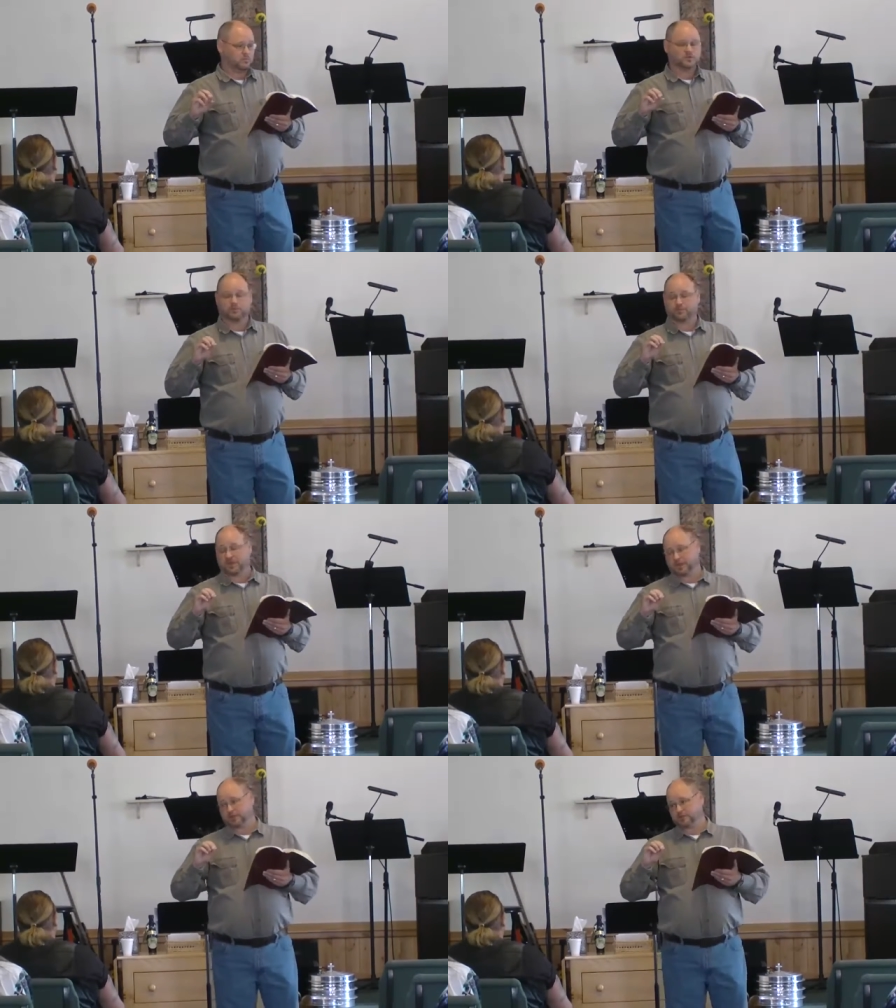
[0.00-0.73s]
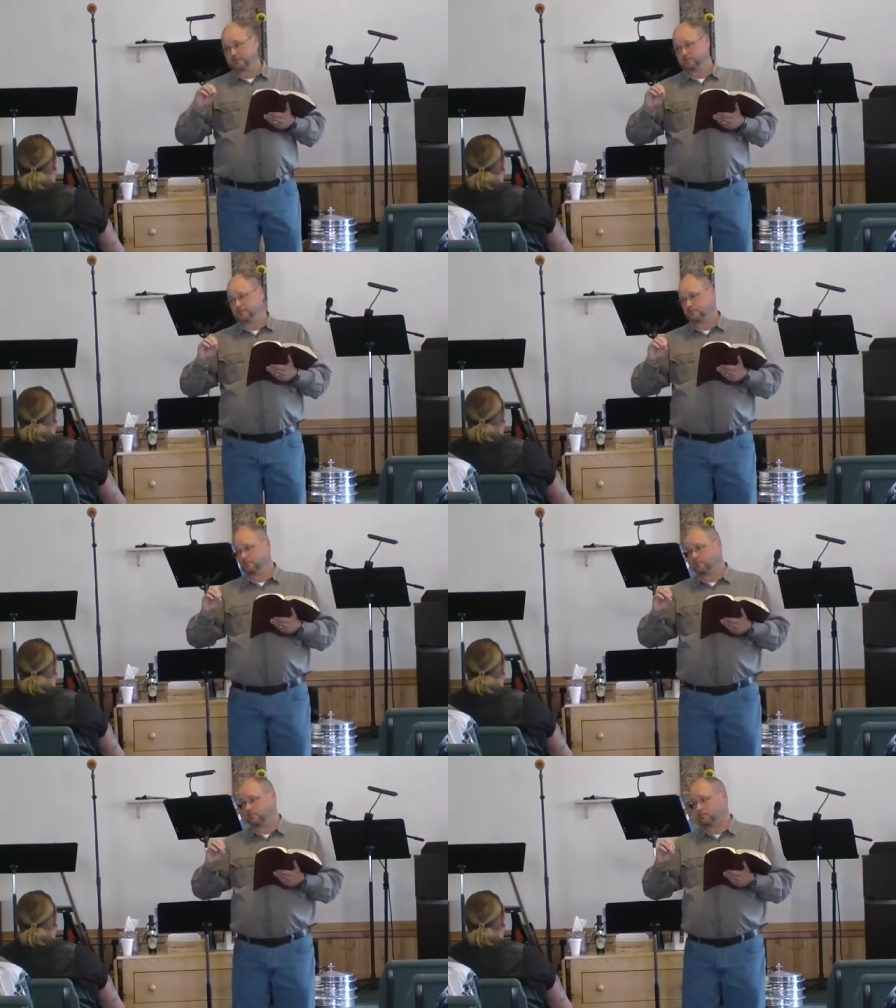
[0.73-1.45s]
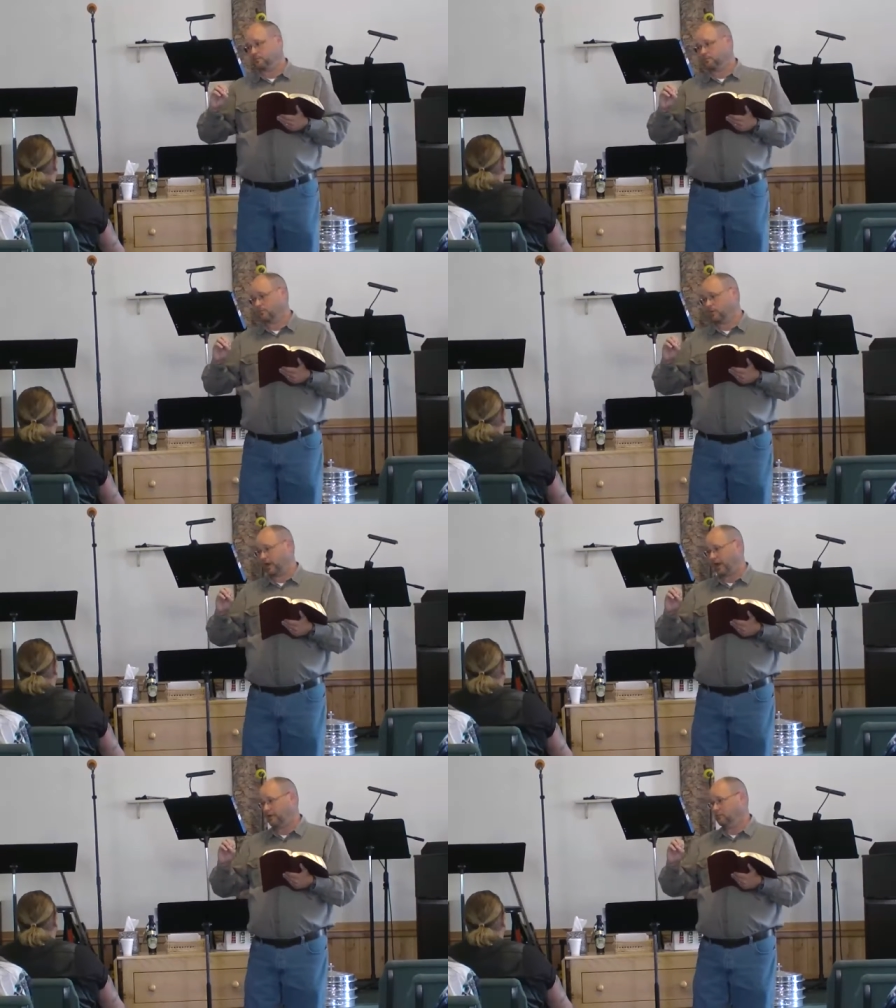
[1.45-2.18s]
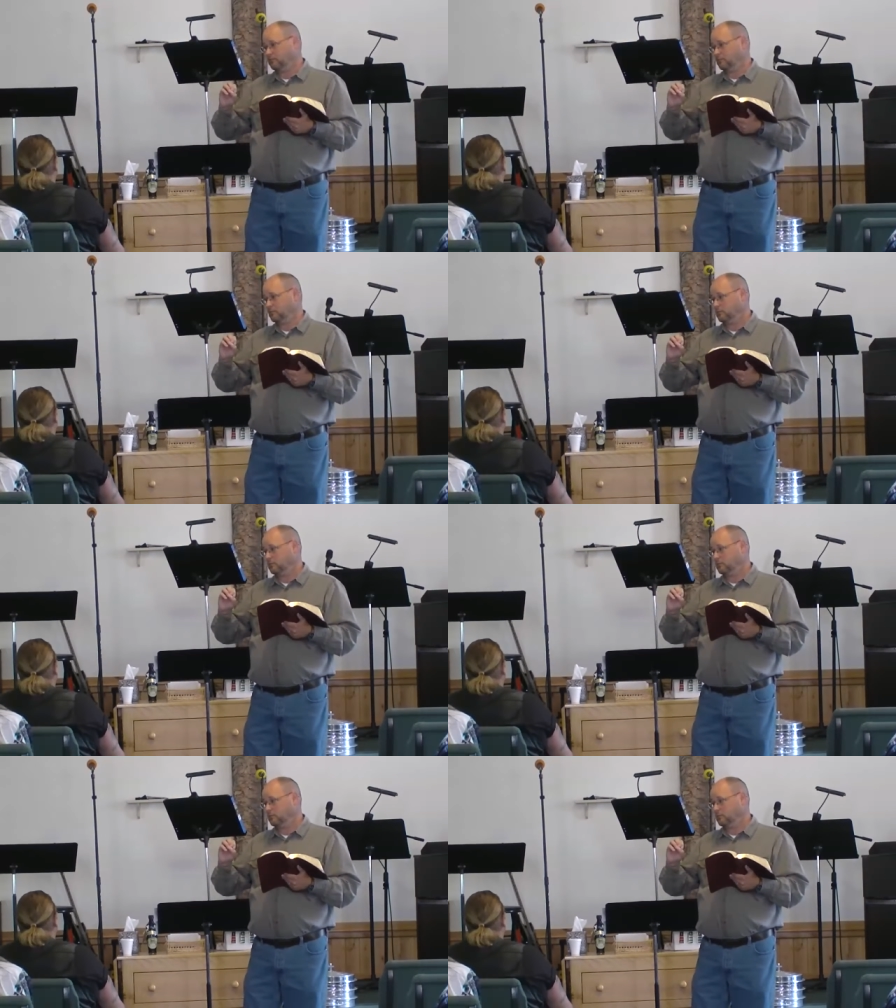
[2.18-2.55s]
some things. Okay?